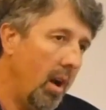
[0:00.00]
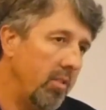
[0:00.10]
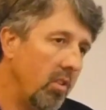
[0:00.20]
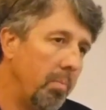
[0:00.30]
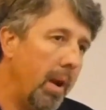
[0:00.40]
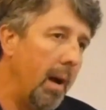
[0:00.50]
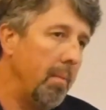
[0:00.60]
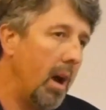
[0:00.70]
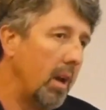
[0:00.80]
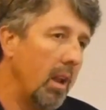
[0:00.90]
I says, but I'm
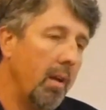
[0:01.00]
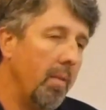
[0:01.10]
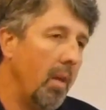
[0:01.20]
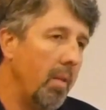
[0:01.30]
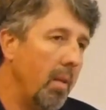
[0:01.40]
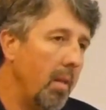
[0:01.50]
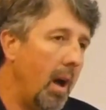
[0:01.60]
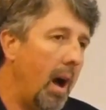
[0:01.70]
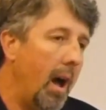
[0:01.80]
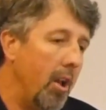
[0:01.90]
not gonna,
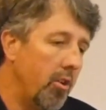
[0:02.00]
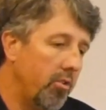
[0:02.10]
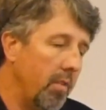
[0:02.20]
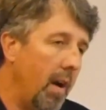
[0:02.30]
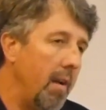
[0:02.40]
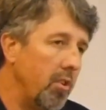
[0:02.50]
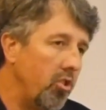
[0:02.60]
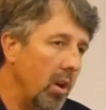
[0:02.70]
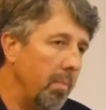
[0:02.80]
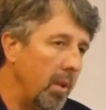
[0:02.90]
under
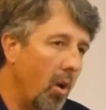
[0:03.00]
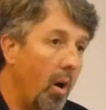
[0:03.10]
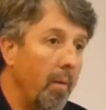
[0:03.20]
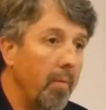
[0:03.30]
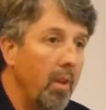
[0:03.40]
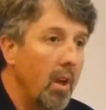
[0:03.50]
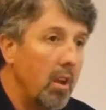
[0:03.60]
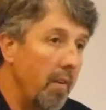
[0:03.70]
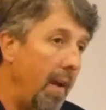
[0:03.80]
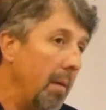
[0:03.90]
survivorship, you know,
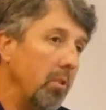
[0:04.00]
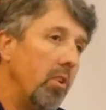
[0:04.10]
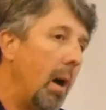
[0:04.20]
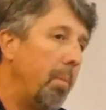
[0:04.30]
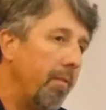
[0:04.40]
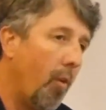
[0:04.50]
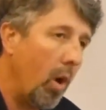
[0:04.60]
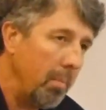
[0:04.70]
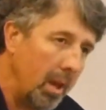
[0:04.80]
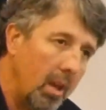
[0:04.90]
your family's not
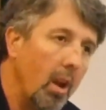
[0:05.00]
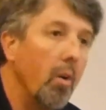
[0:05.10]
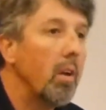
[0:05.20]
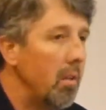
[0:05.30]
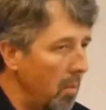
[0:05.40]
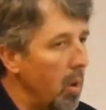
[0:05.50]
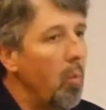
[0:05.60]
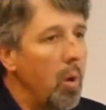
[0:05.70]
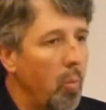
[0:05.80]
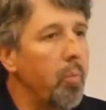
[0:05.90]
performing, you know, it, we,
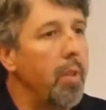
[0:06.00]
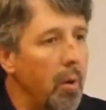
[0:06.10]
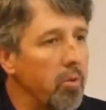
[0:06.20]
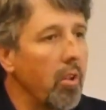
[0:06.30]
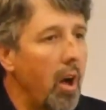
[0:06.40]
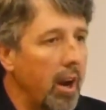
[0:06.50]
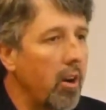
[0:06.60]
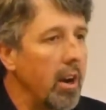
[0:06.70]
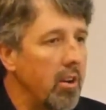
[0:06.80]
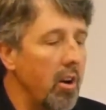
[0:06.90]
we, there was a lot of
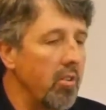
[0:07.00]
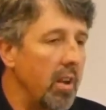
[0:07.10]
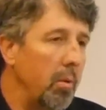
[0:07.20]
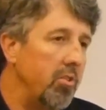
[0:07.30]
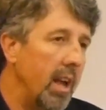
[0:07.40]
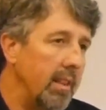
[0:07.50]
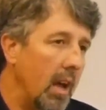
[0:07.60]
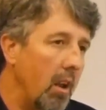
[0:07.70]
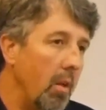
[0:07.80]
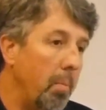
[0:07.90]
criteria that we sat
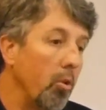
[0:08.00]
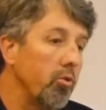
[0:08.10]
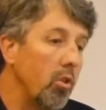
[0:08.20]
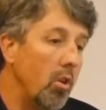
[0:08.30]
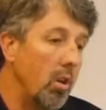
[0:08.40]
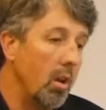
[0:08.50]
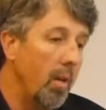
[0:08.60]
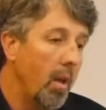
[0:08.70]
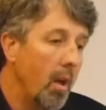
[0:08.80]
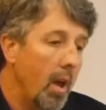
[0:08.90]
down in the postal union.
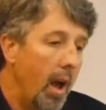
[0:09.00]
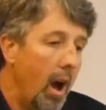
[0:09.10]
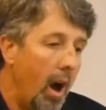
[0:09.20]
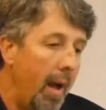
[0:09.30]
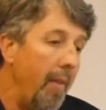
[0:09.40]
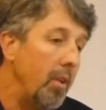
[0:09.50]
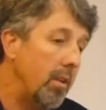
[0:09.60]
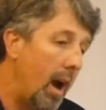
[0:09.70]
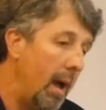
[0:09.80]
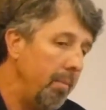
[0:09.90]
Uh, at the
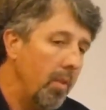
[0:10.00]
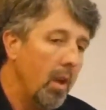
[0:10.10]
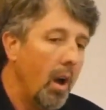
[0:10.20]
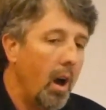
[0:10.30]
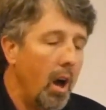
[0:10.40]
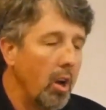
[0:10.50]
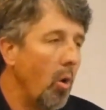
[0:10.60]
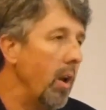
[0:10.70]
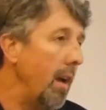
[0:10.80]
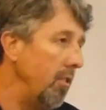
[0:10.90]
time, uh,
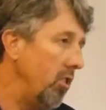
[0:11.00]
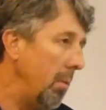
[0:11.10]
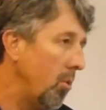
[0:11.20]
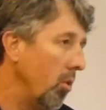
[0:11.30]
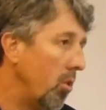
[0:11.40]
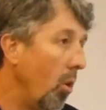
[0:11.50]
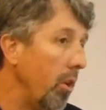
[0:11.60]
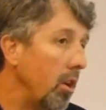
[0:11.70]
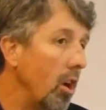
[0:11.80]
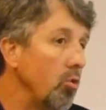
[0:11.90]
Gordon Hyphen James
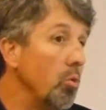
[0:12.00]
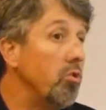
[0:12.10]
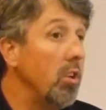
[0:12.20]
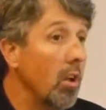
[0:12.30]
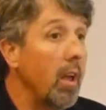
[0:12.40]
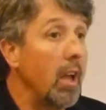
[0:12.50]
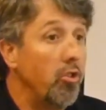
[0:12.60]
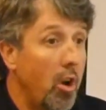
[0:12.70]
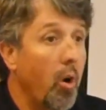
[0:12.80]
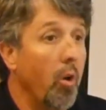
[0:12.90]
Colin Gunch was still a
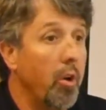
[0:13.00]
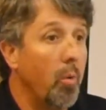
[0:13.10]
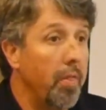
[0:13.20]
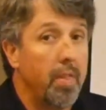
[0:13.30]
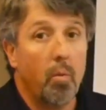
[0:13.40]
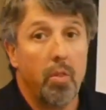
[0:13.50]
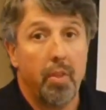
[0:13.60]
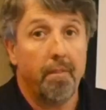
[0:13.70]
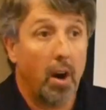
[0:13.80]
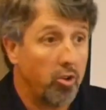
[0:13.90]
shareholder with, with
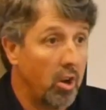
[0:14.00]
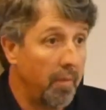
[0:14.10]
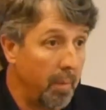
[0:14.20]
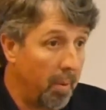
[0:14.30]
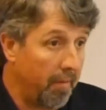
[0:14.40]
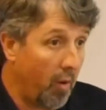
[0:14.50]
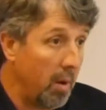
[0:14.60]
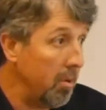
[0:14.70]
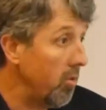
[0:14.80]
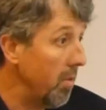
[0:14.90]
the function of the
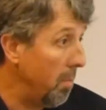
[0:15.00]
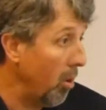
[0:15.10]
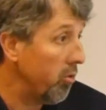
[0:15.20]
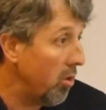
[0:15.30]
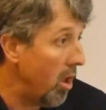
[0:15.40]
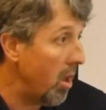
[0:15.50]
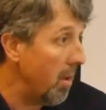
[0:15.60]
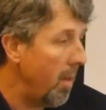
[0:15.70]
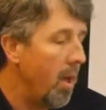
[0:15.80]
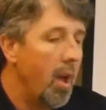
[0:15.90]
performance of the postal union.